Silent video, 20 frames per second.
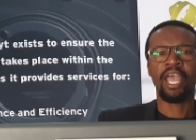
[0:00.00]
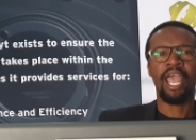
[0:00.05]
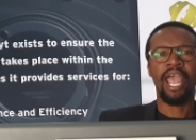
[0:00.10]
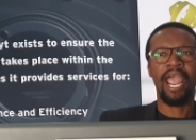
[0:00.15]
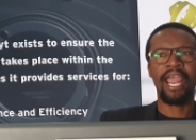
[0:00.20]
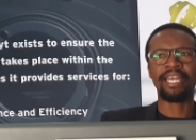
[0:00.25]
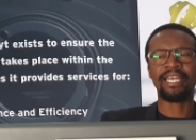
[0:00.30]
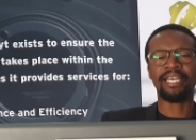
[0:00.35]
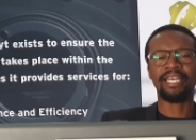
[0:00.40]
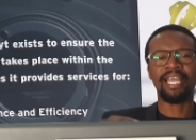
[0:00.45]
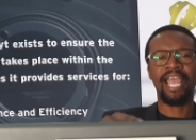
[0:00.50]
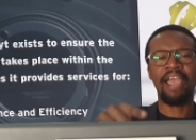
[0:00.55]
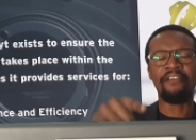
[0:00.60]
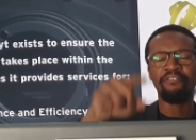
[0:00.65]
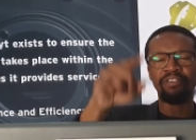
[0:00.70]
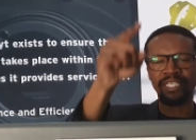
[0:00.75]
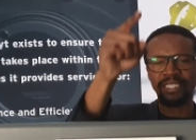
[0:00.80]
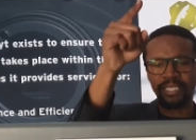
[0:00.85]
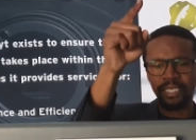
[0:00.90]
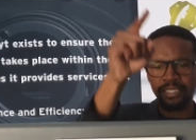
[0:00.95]
and have
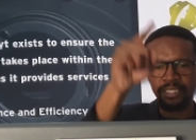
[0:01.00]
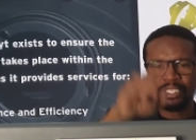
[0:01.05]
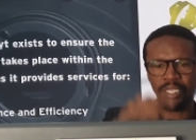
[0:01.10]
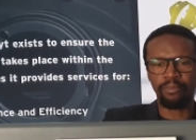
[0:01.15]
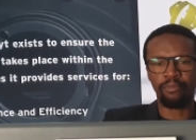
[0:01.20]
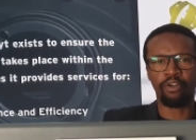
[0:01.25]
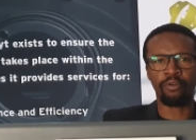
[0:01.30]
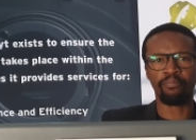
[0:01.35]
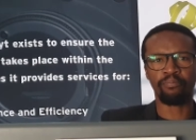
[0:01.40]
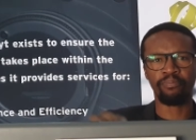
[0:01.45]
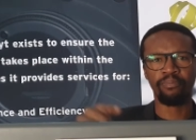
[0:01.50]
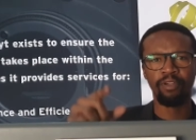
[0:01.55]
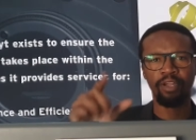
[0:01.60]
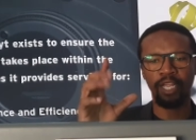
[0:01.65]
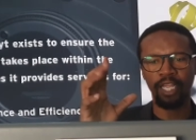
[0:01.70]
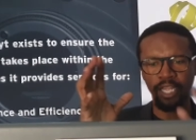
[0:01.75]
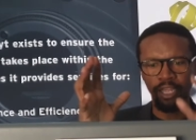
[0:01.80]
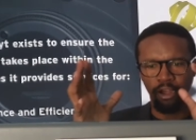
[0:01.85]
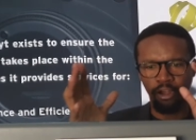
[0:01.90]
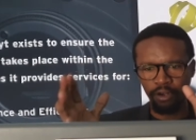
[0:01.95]
a system on
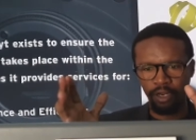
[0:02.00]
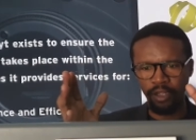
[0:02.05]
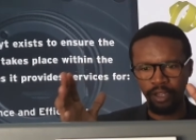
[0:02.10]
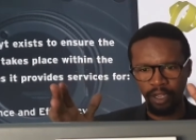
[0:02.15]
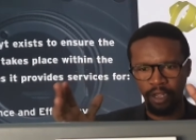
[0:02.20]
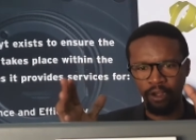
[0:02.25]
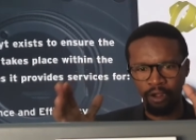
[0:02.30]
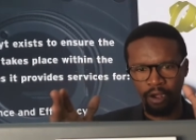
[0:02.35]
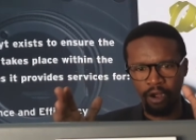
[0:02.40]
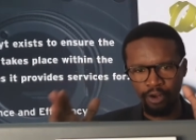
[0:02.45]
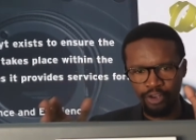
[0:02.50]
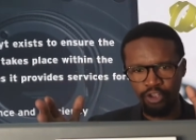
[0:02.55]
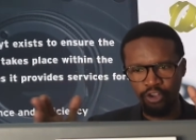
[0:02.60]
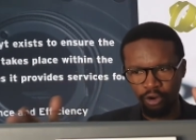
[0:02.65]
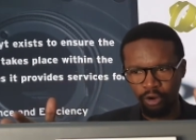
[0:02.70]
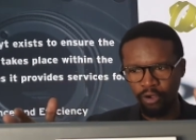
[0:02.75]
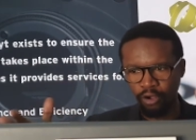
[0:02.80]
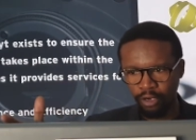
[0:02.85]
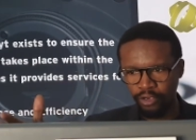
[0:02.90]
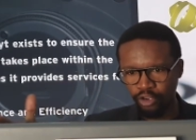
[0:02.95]
uh, on
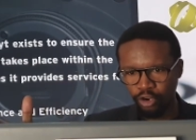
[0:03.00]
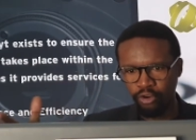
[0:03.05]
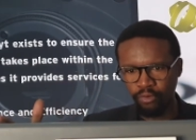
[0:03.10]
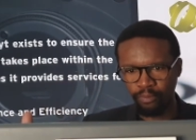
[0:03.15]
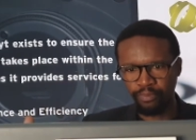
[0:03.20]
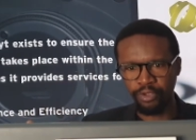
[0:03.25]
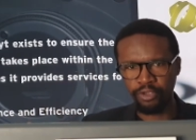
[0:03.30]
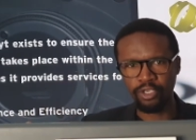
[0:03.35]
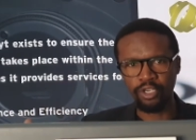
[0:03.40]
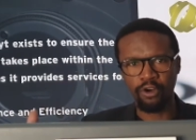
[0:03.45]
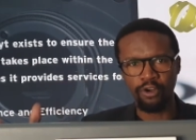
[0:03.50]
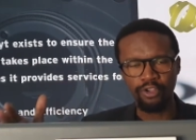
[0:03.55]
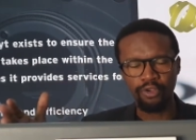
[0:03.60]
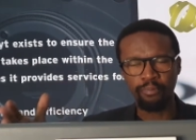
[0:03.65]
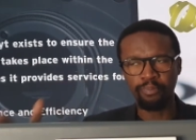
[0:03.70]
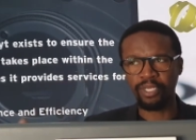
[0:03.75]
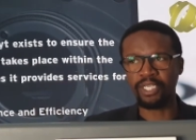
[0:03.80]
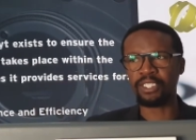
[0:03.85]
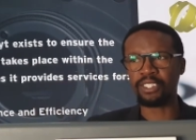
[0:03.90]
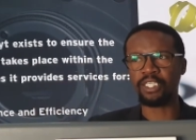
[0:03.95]
your on your computer or your
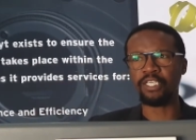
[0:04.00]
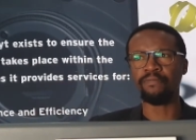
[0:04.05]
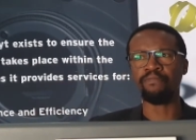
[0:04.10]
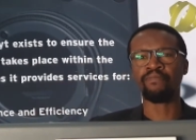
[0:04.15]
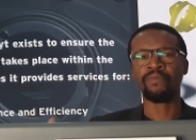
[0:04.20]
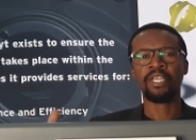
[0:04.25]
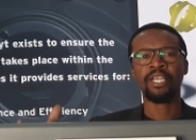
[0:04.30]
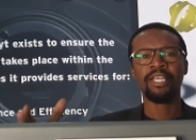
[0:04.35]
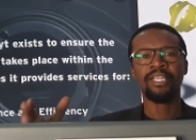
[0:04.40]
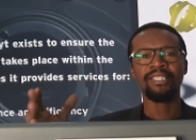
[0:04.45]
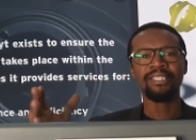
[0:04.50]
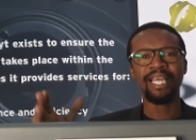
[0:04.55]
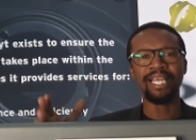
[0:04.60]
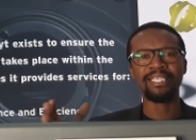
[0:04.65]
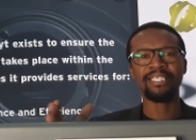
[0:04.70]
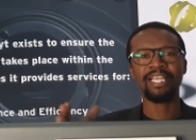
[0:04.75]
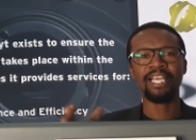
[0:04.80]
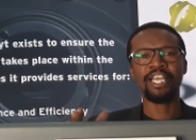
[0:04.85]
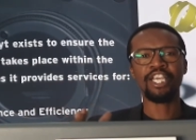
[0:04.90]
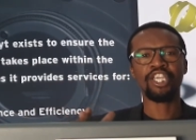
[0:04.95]
PC
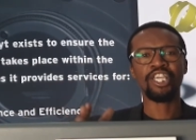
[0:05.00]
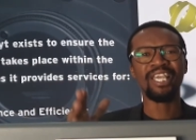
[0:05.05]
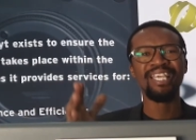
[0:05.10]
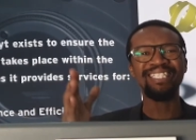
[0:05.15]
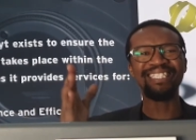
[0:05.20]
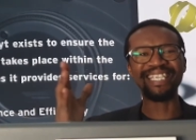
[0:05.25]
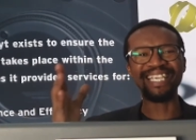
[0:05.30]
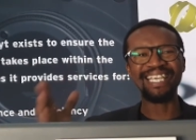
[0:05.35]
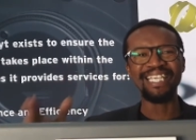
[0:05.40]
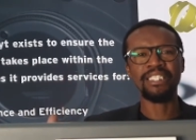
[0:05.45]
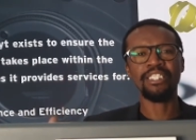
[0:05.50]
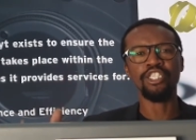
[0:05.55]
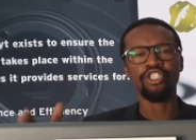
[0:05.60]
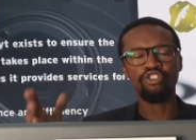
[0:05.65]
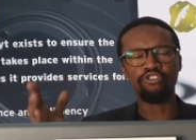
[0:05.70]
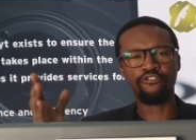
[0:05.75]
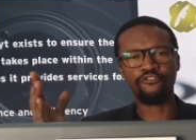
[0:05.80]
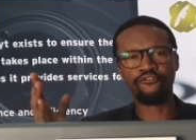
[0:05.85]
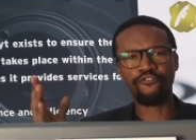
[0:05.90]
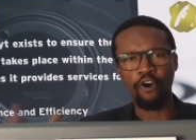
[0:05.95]
that is easy
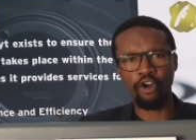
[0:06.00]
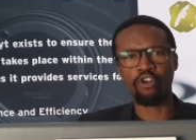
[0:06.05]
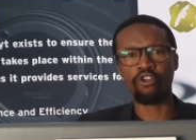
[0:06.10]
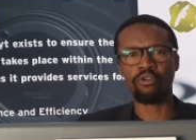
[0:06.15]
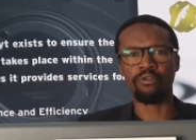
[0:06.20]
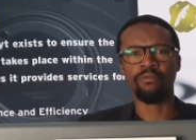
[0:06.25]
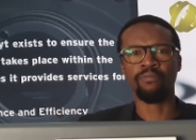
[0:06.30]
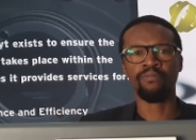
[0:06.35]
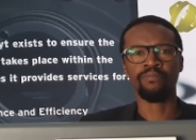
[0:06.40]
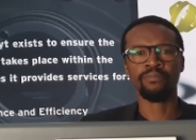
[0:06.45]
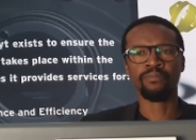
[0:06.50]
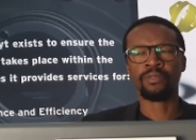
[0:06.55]
to follow.